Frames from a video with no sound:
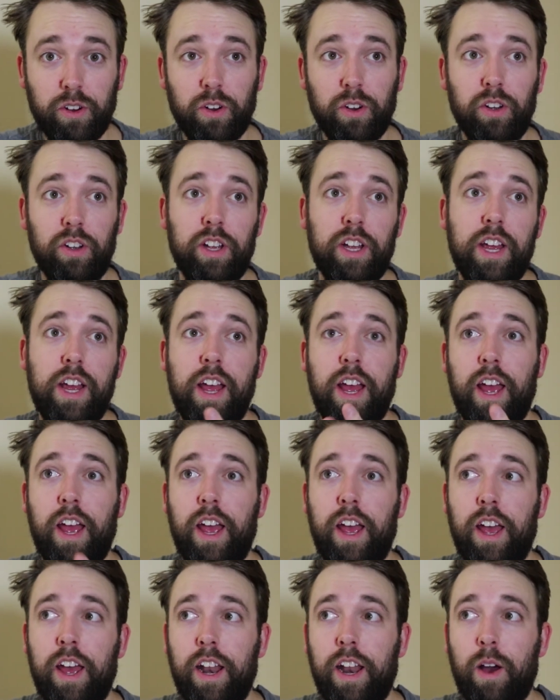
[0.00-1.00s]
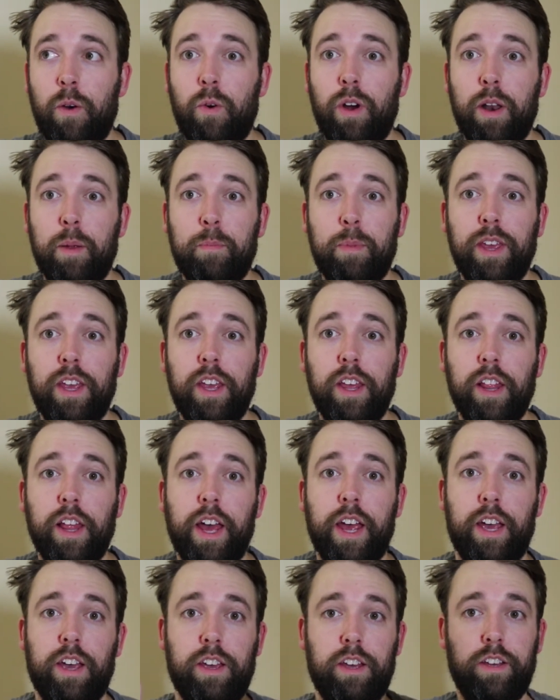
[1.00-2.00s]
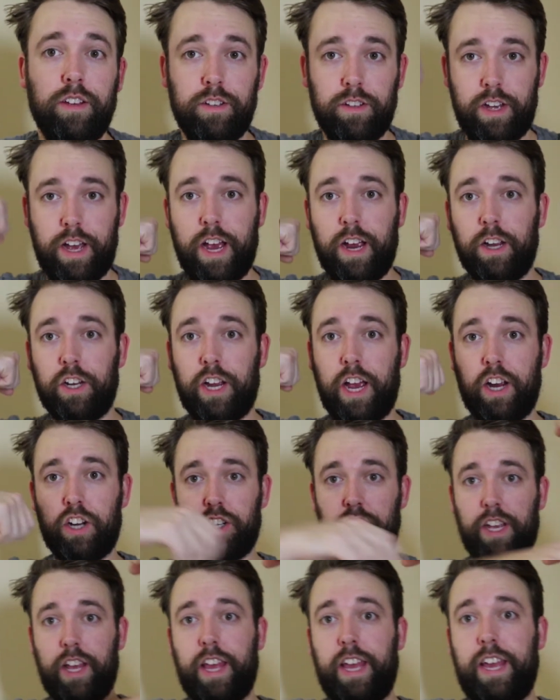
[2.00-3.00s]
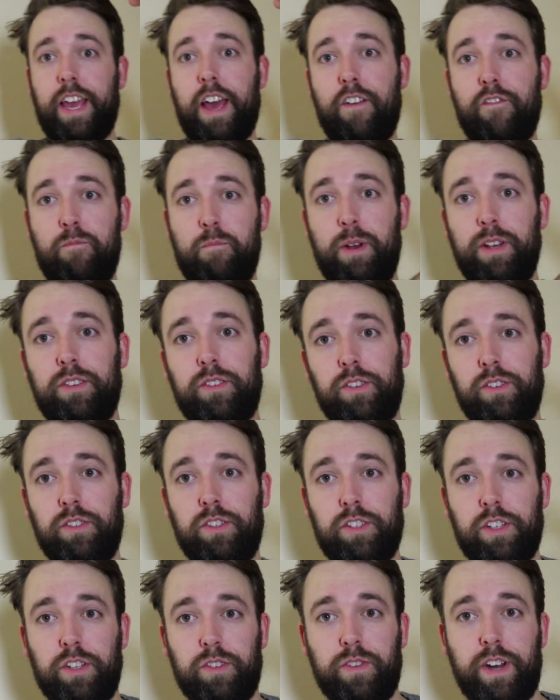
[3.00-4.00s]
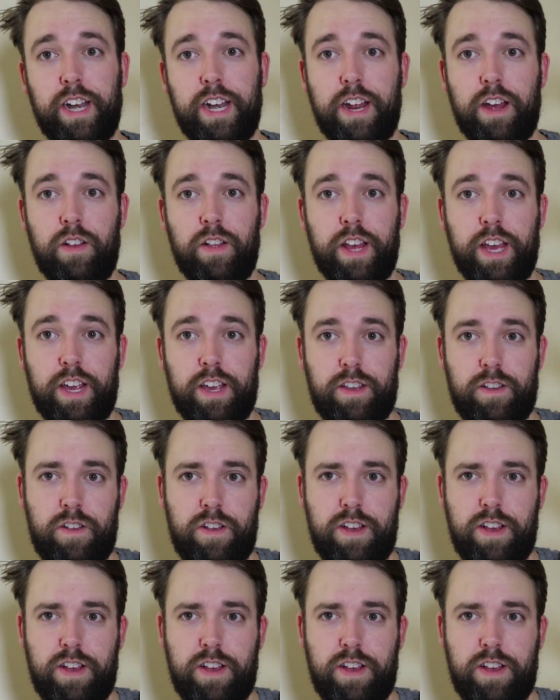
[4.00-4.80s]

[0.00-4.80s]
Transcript: goal, and I want to be like I actually like have muscles because right now like